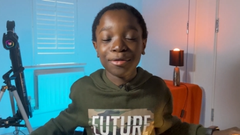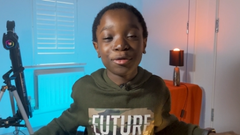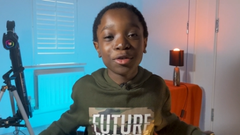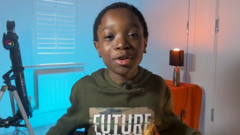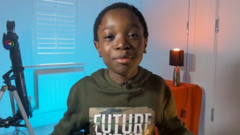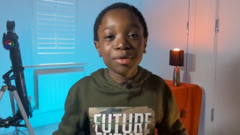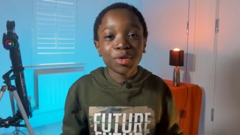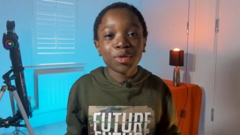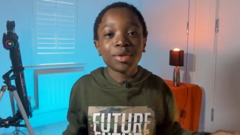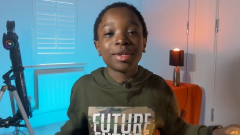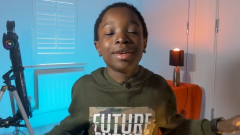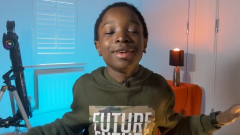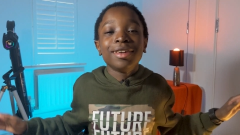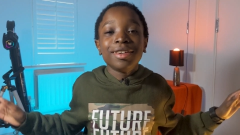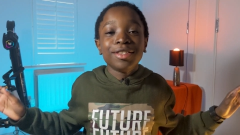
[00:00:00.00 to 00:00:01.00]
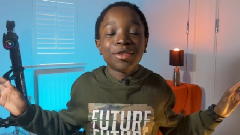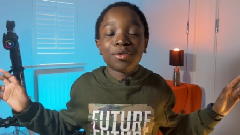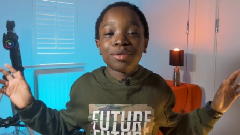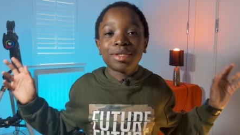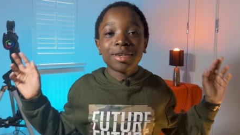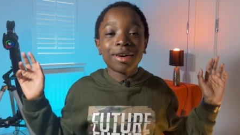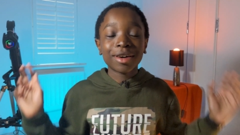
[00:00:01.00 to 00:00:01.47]
If you're going to be doing,
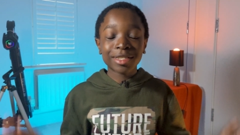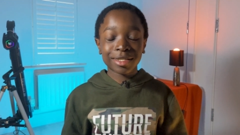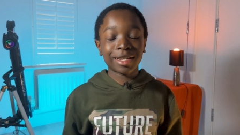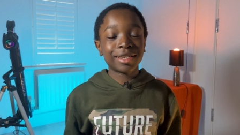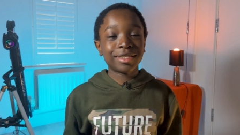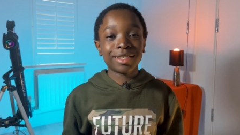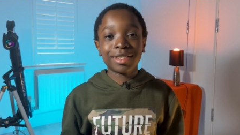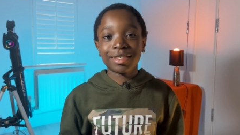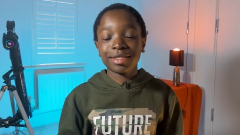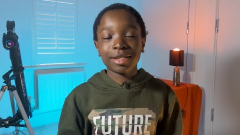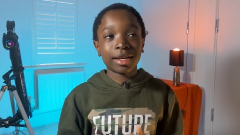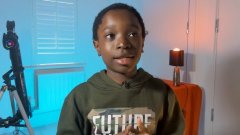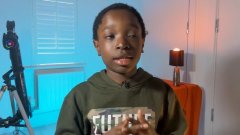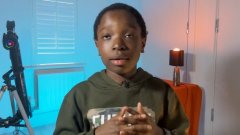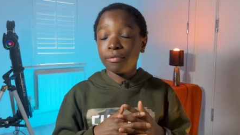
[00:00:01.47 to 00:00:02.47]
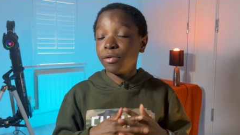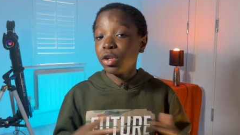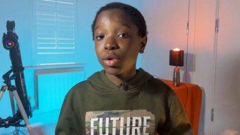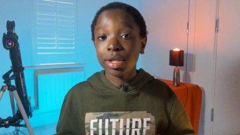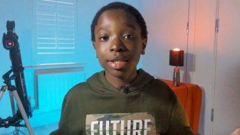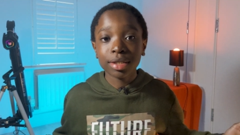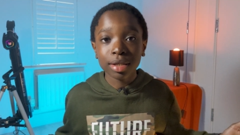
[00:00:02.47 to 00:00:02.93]
tasks like this, like
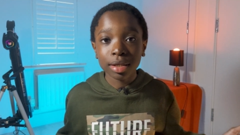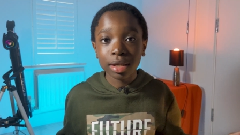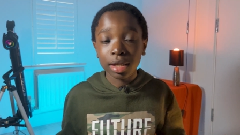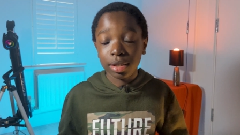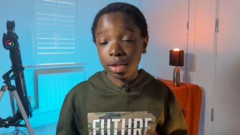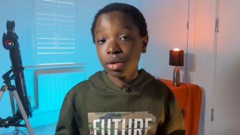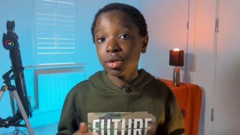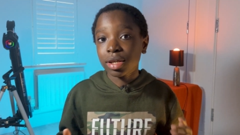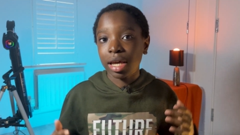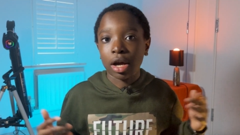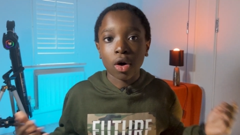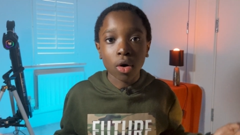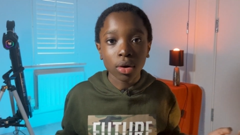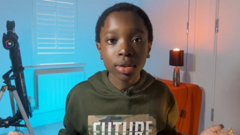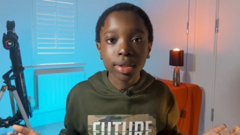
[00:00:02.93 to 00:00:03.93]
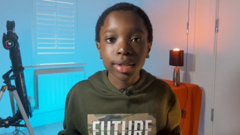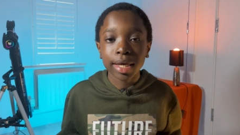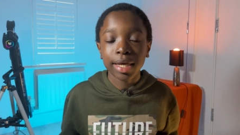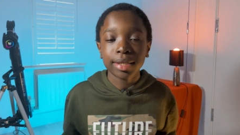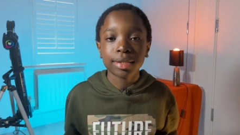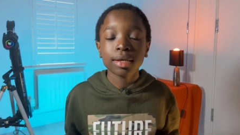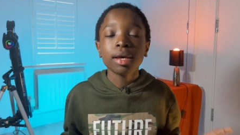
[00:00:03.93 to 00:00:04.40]
video editing, it's going to get hot,
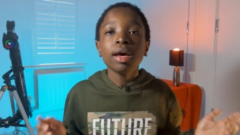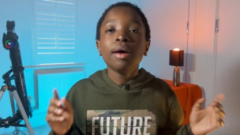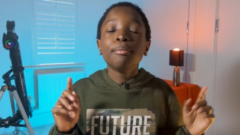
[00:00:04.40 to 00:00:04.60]
yes,